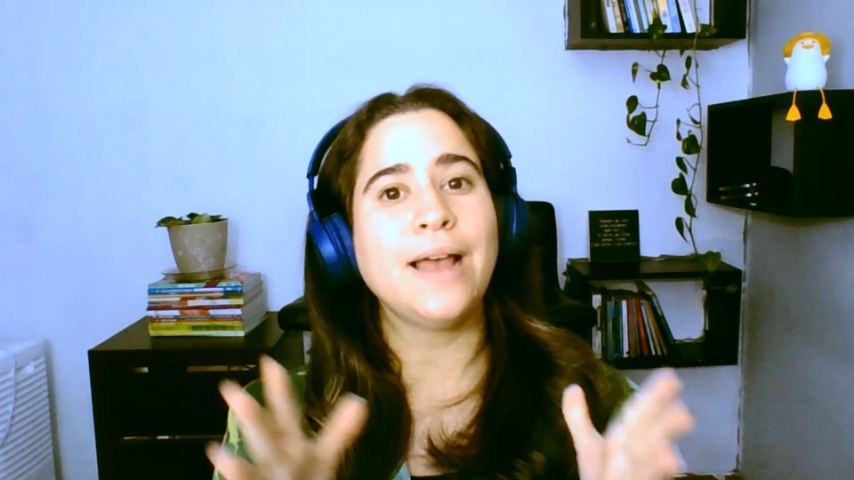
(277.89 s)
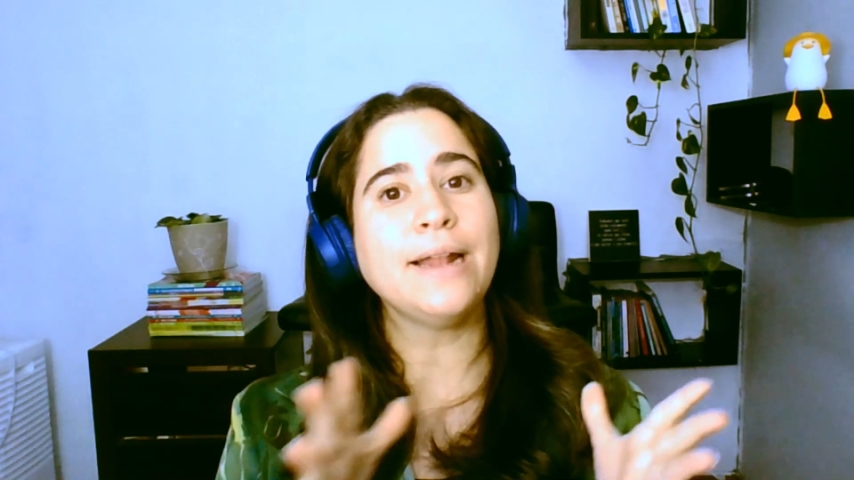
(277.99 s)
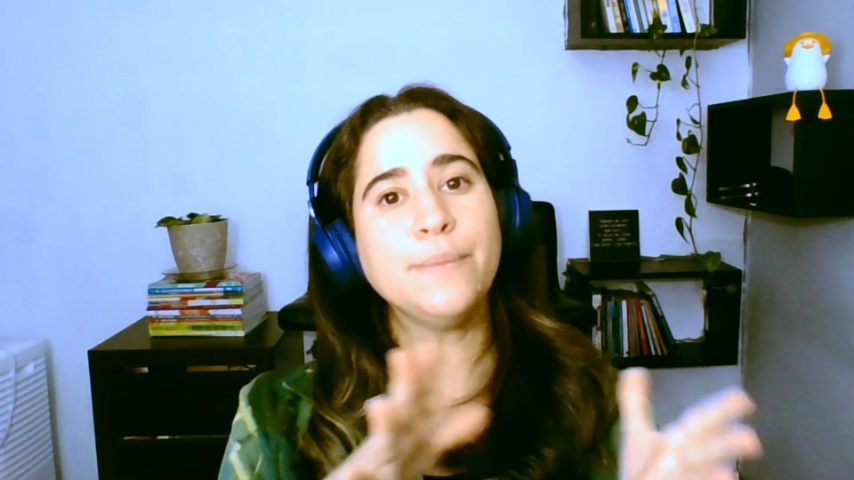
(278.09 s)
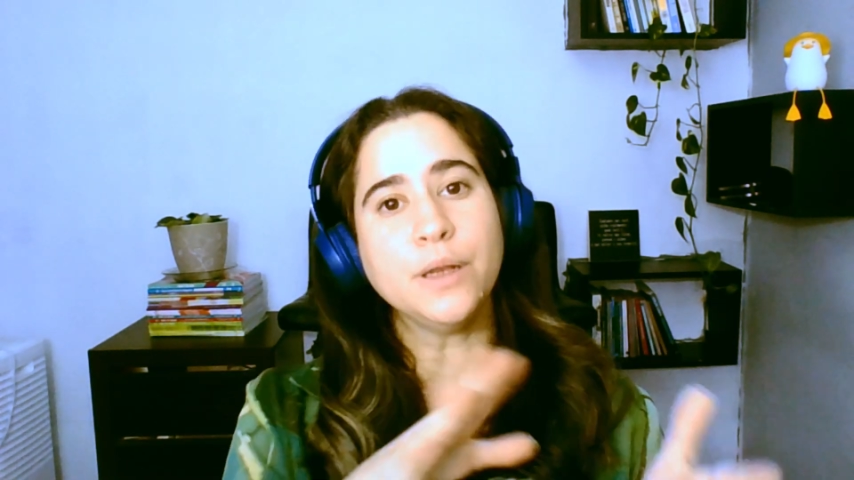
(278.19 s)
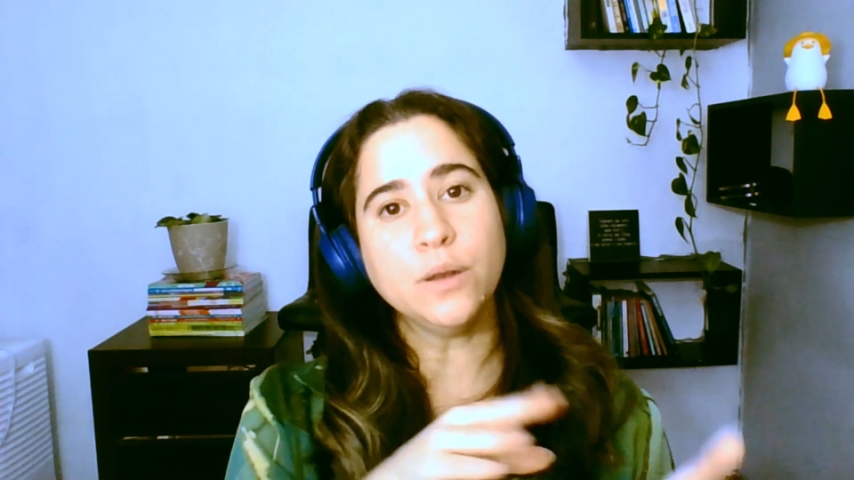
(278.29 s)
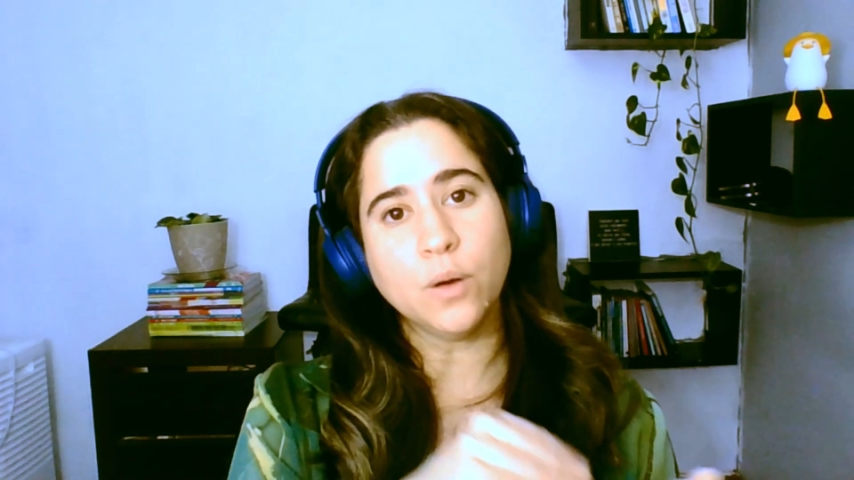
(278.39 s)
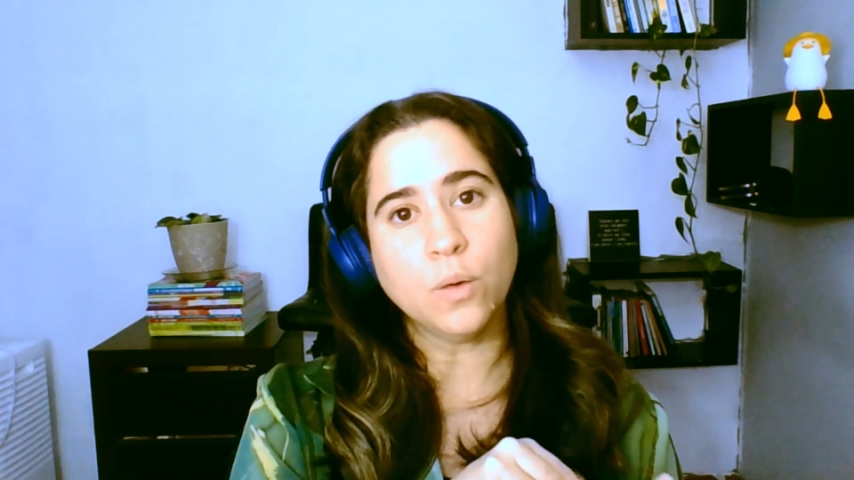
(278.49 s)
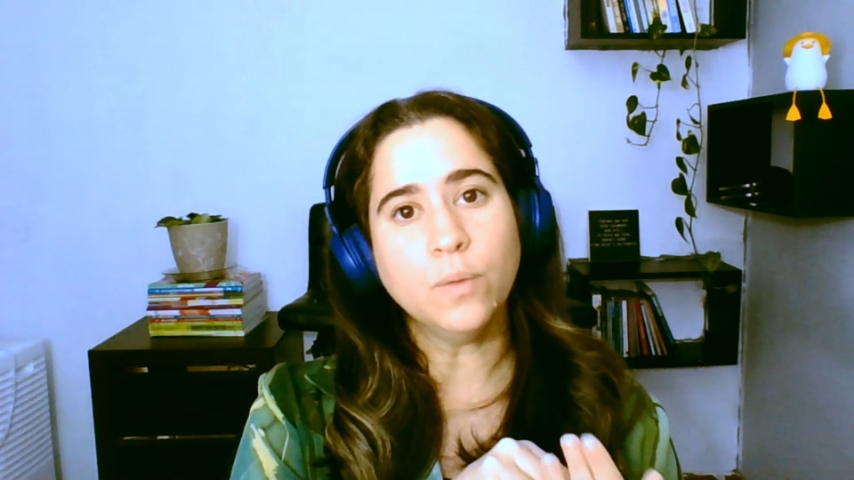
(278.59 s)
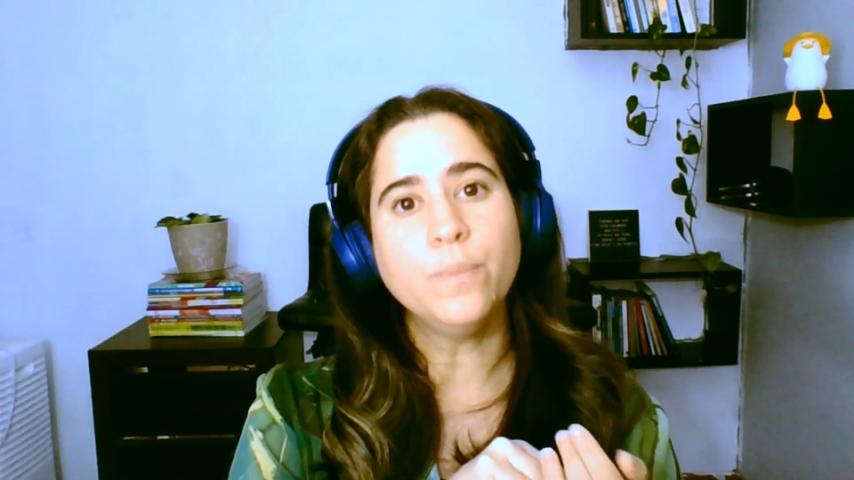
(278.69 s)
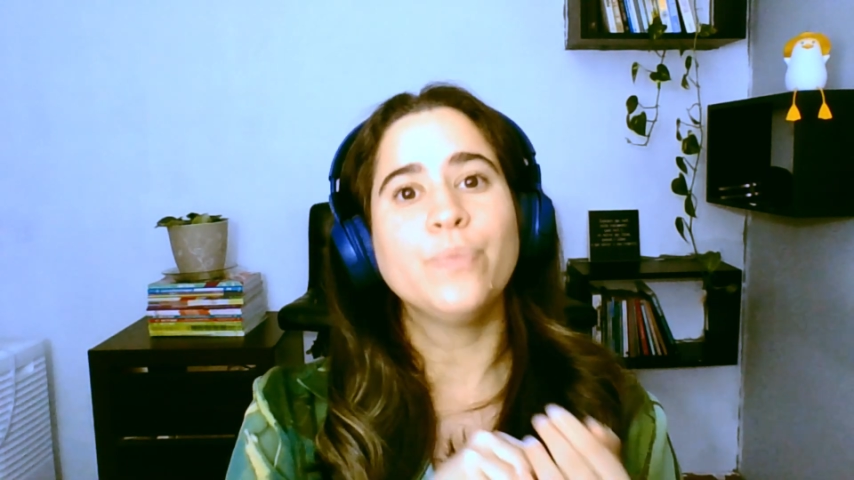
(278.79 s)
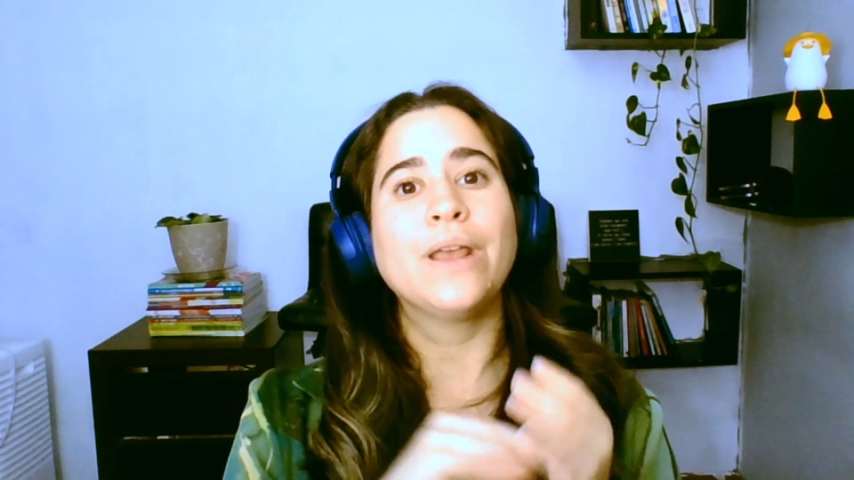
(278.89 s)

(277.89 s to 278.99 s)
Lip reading: let me know